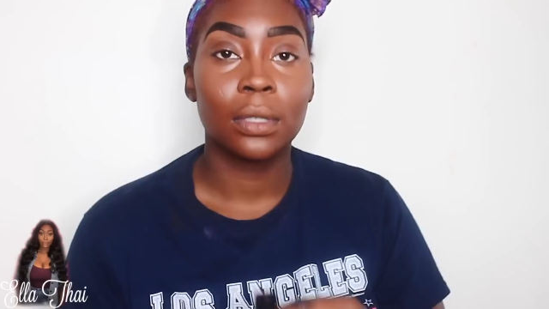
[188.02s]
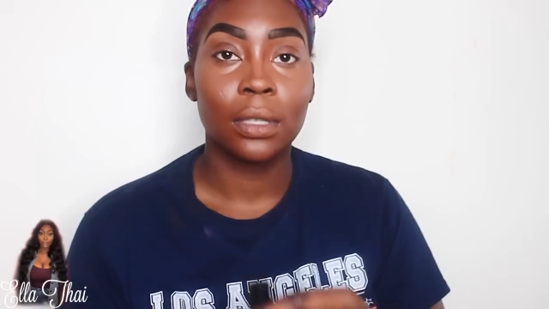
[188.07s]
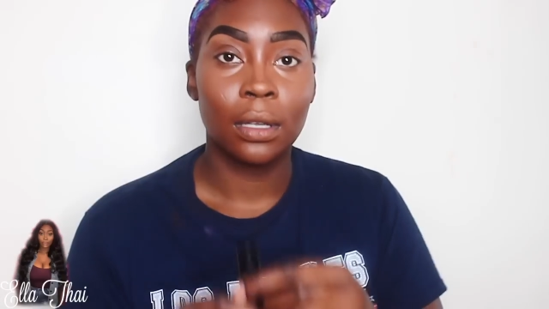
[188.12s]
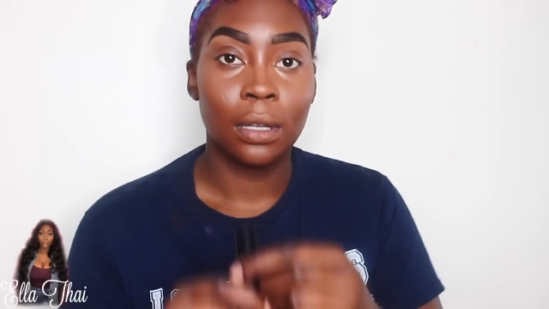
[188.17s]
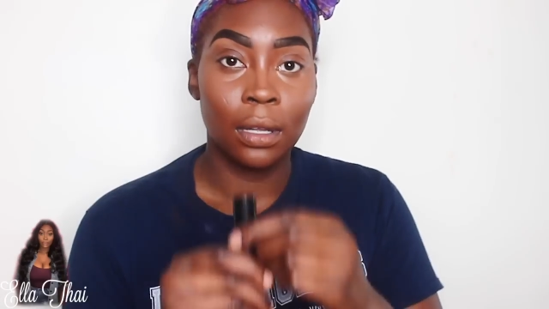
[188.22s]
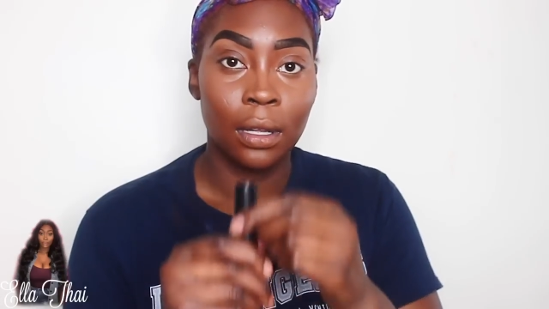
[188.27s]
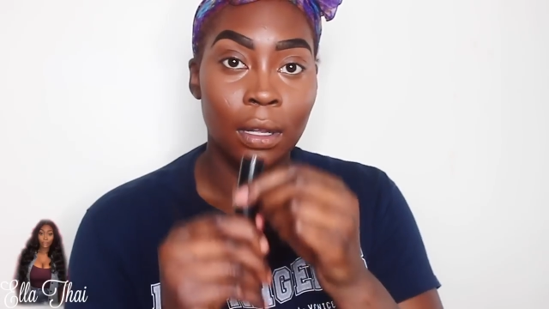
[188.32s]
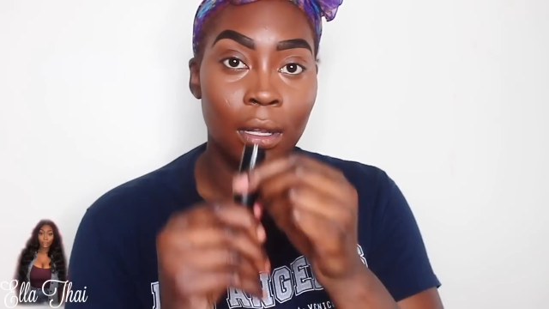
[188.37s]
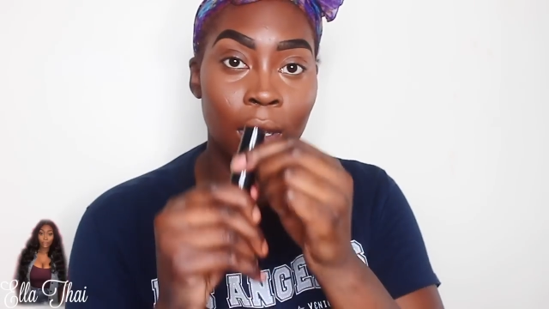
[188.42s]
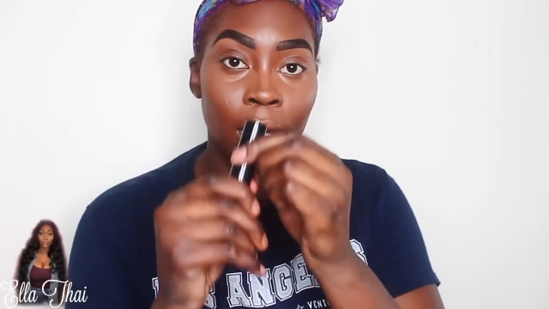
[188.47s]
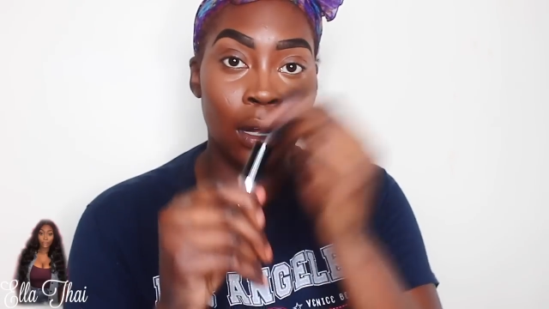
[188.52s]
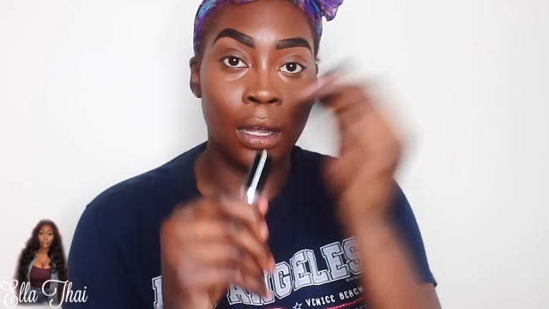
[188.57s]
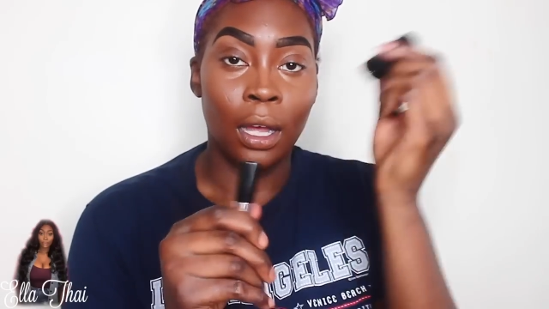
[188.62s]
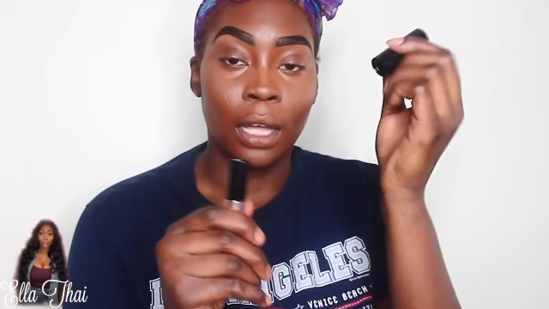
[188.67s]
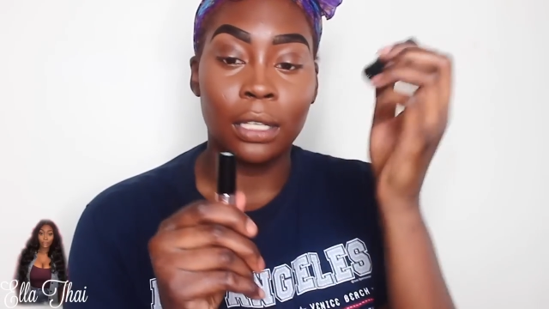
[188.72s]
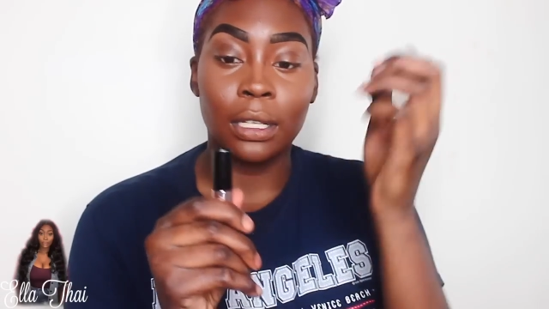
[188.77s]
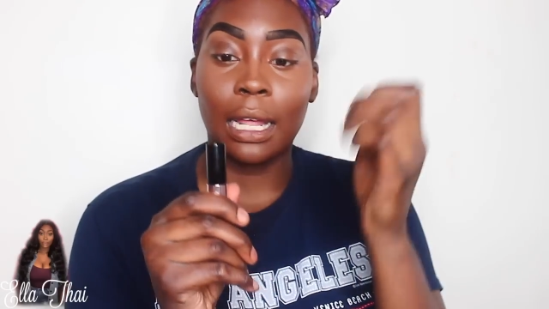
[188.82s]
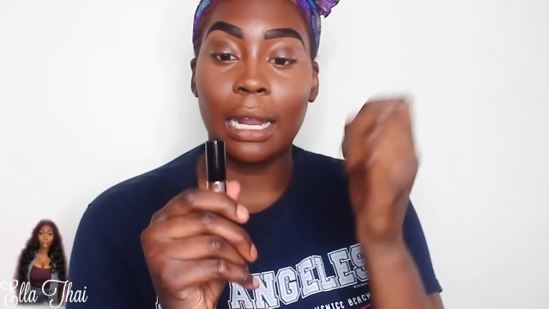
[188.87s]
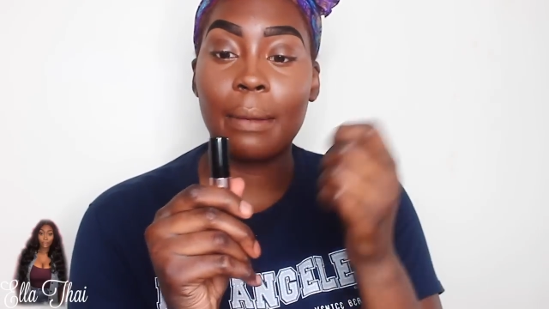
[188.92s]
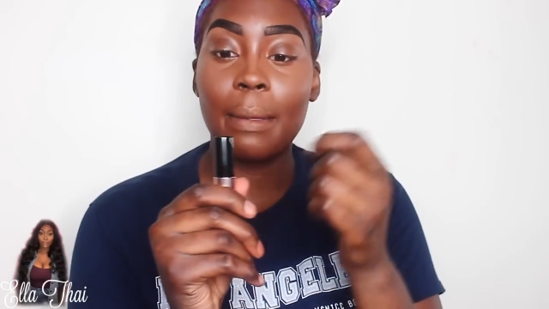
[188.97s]
or swiping. A
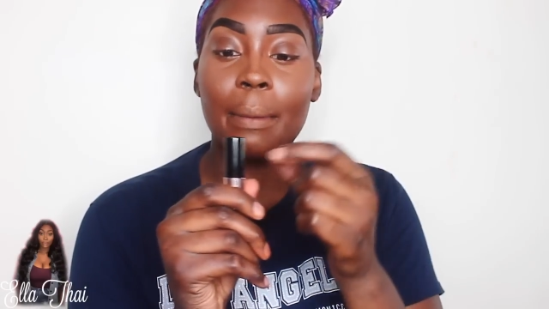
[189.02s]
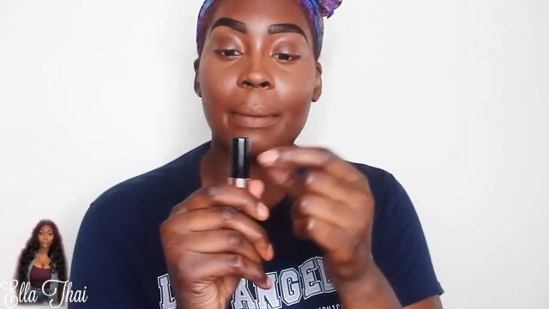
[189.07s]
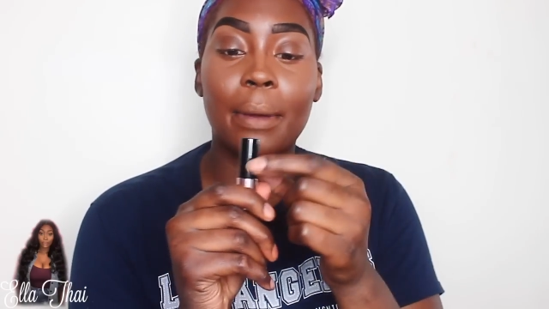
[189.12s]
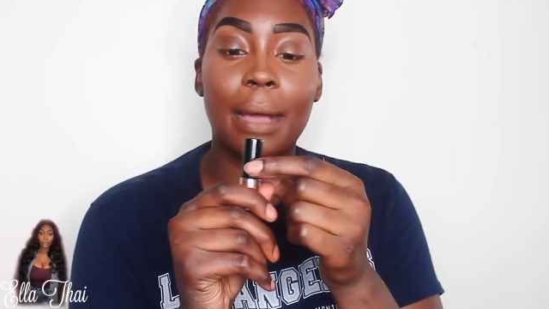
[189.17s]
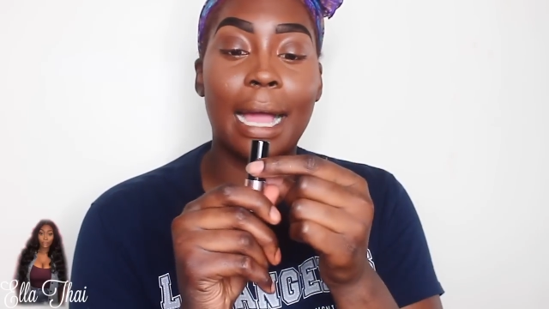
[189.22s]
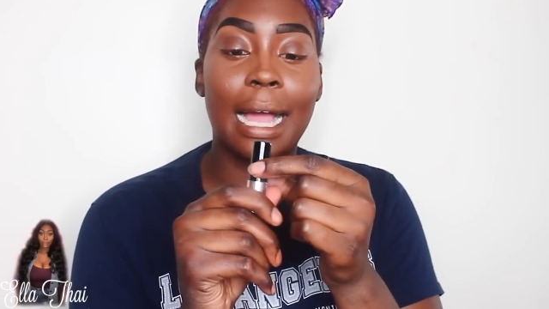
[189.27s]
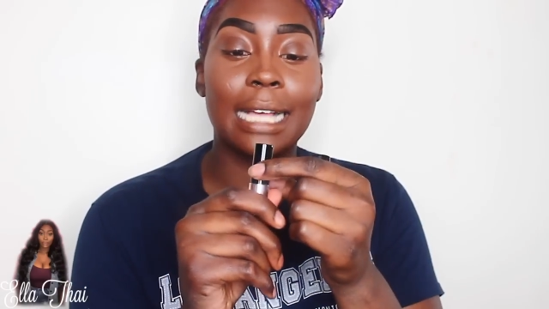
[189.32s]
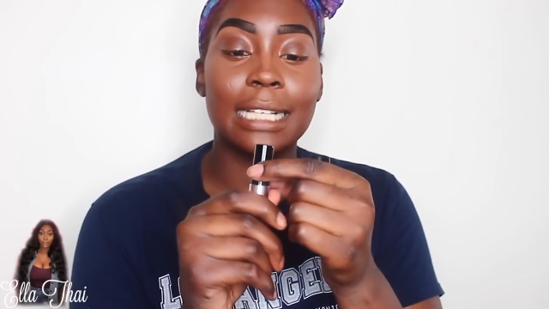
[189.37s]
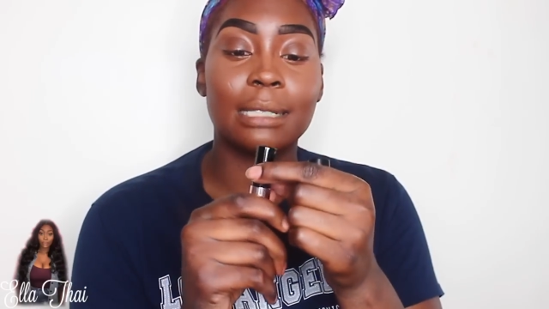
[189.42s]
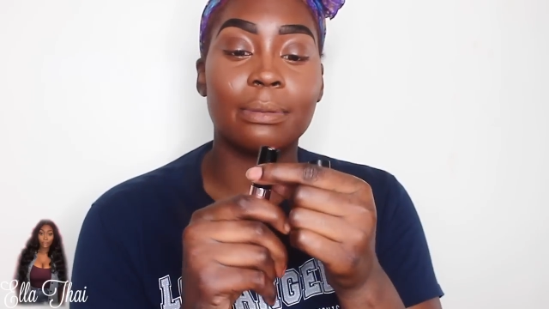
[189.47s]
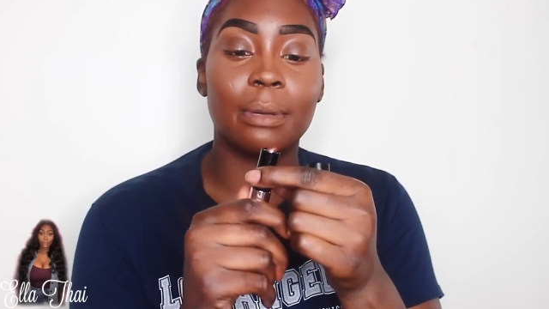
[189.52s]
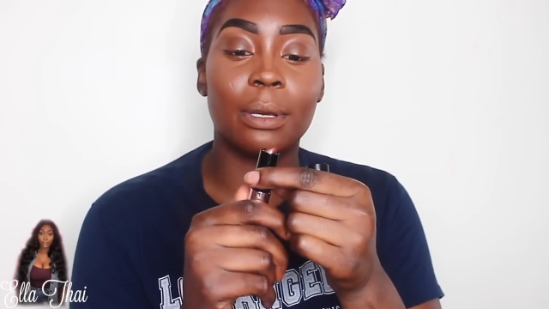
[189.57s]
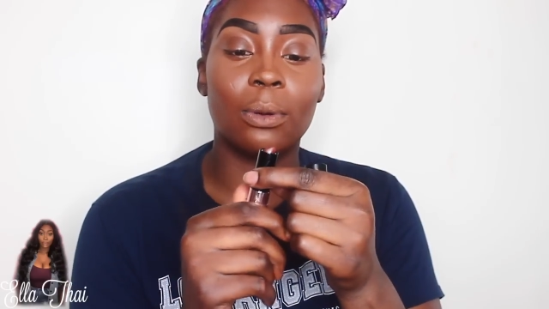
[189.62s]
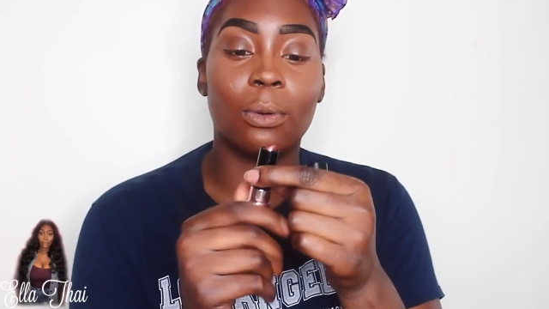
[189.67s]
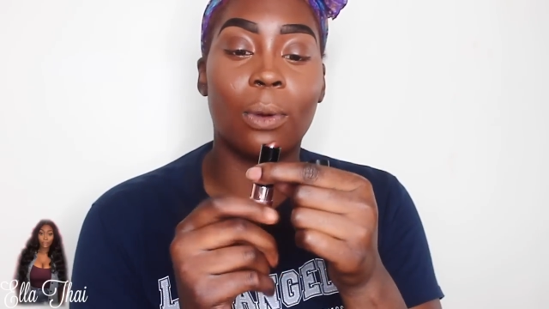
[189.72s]
lot of people ask me,